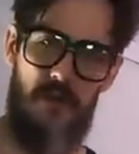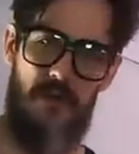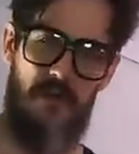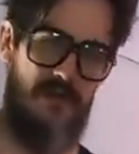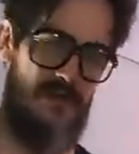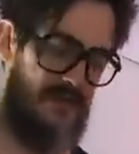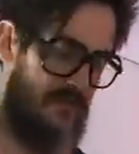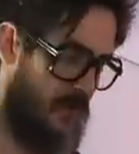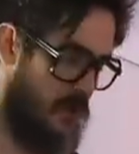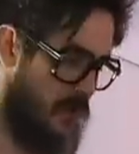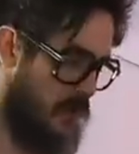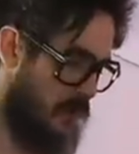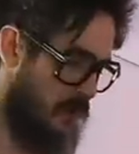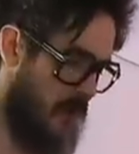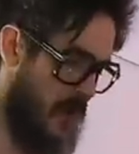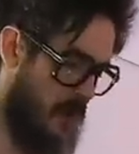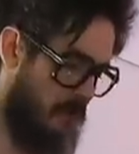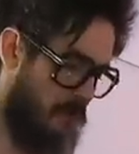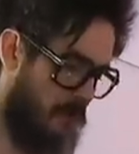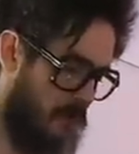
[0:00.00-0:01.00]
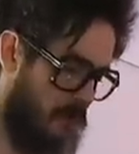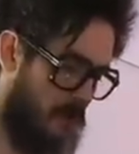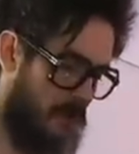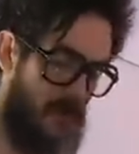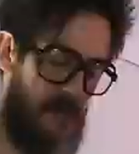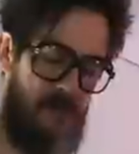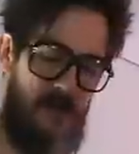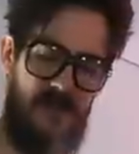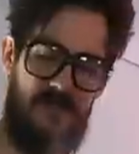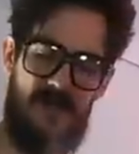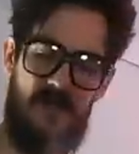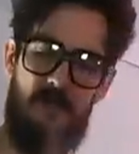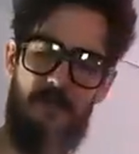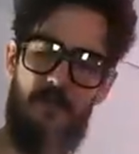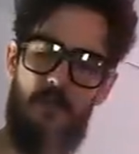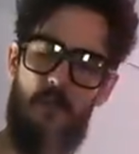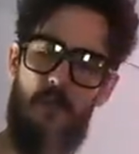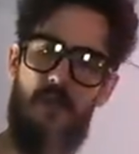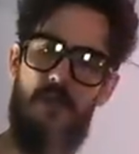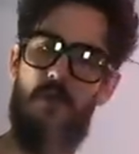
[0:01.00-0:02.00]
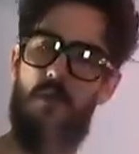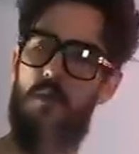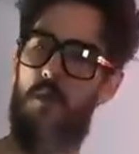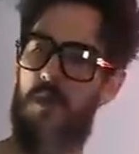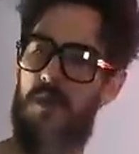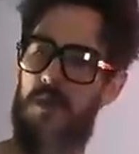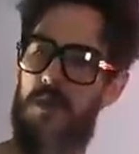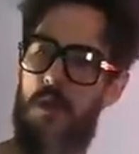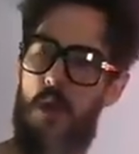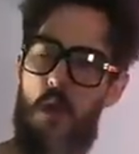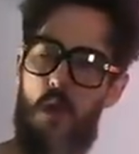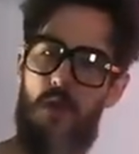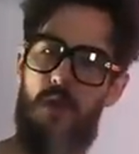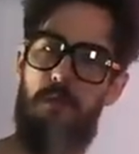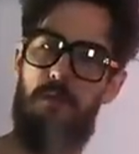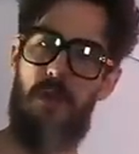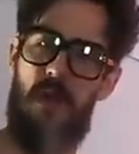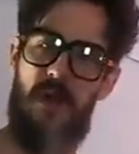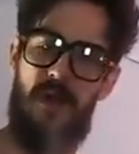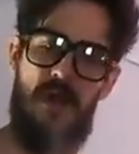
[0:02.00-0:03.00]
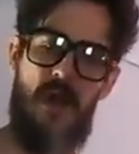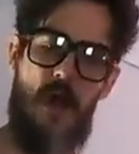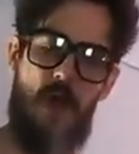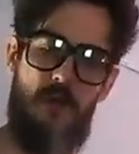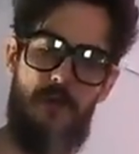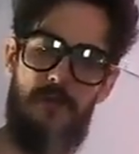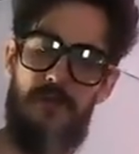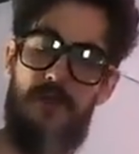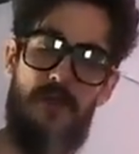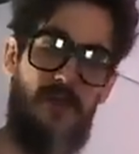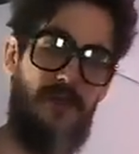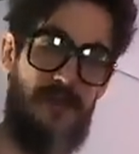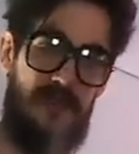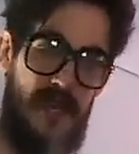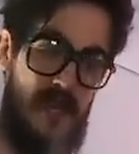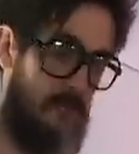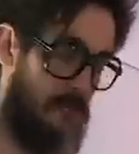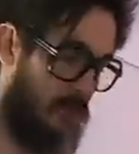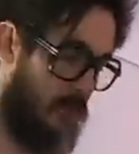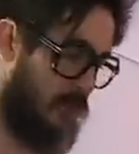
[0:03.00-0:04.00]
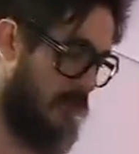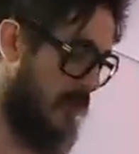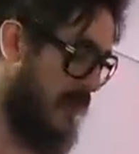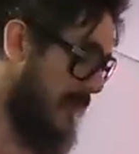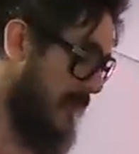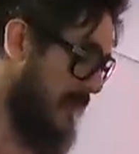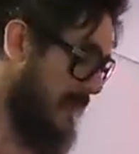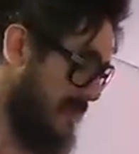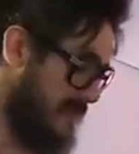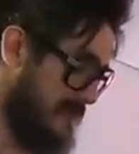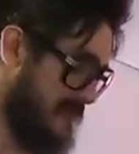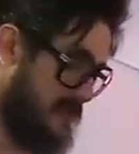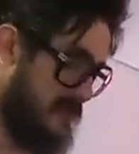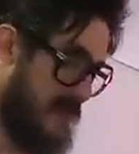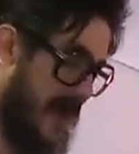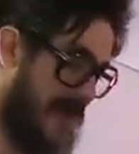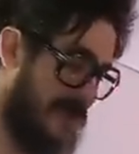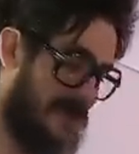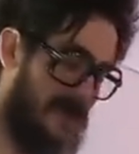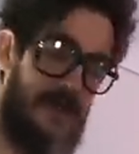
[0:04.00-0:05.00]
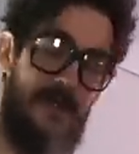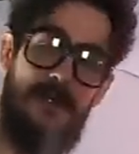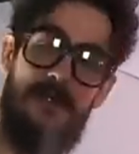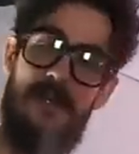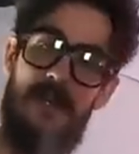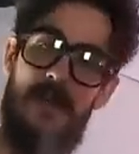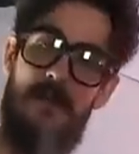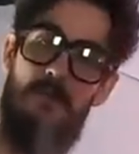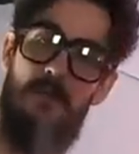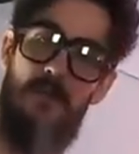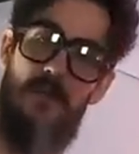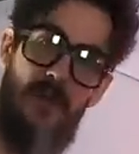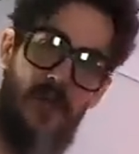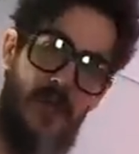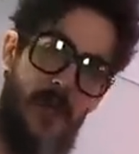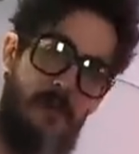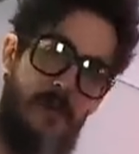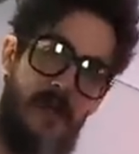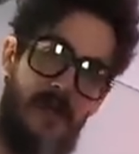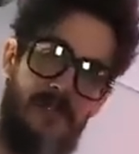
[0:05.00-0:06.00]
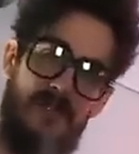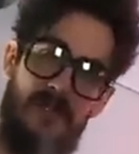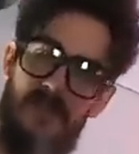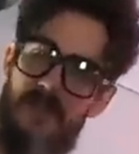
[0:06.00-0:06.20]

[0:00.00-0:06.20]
in this video. I won't repeat myself. The way that we load the playing card onto the table is exactly the same with the gimmicks